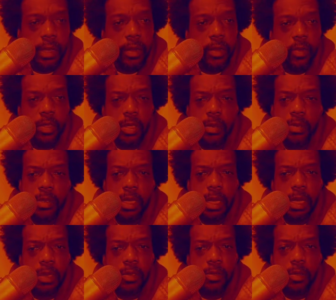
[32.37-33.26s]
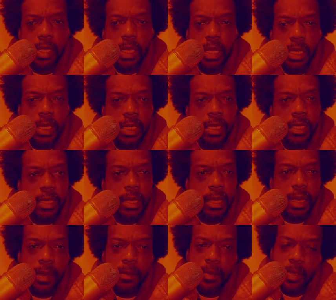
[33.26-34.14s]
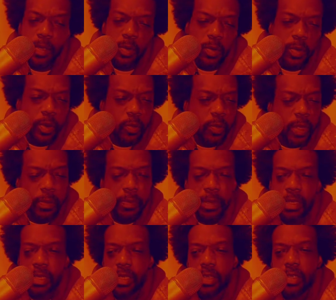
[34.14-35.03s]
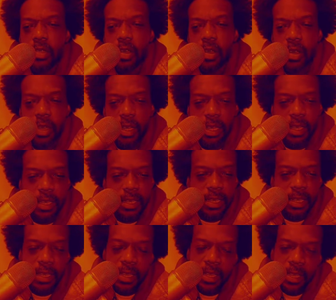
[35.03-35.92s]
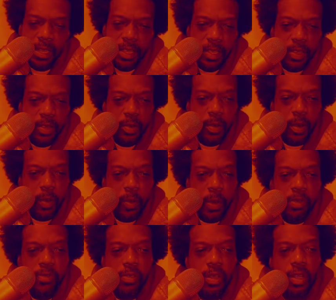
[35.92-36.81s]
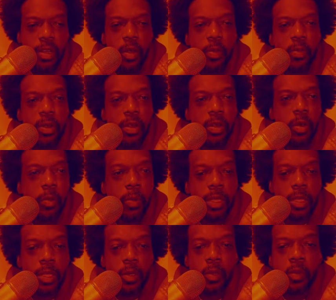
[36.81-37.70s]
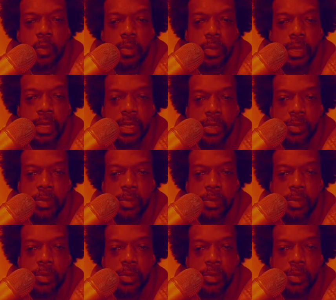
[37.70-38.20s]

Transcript: I know sometimes we cut these cameras on and we be just talking and, you know, we really don't be knowing what the loop is.